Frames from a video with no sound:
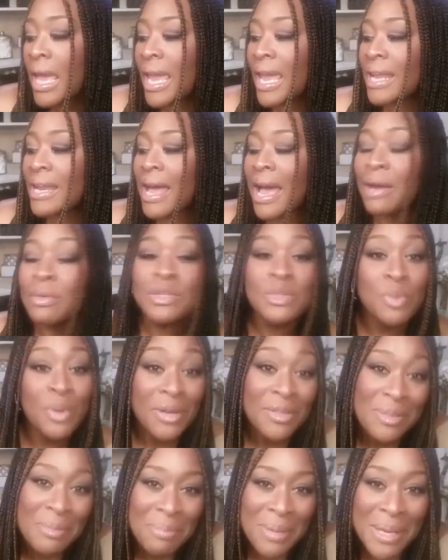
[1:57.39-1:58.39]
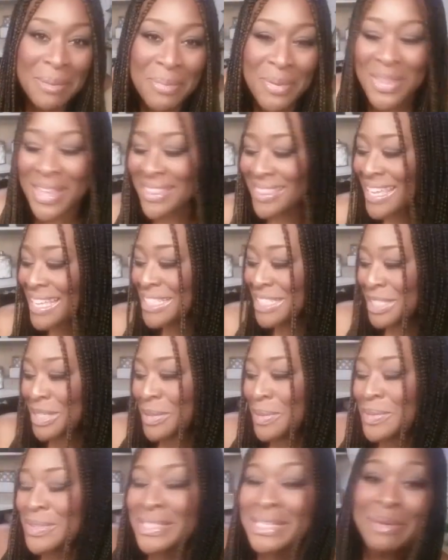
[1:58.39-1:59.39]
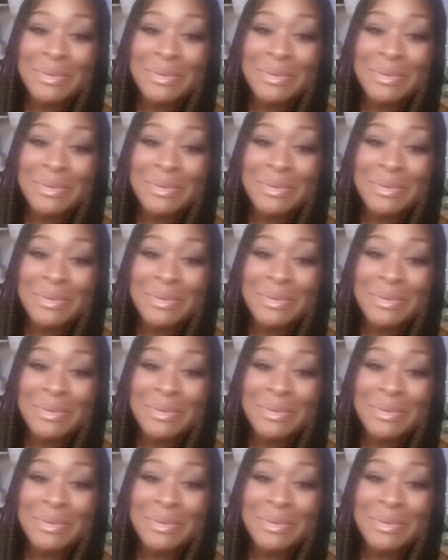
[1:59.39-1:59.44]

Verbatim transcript: And I was one of the people that they chose,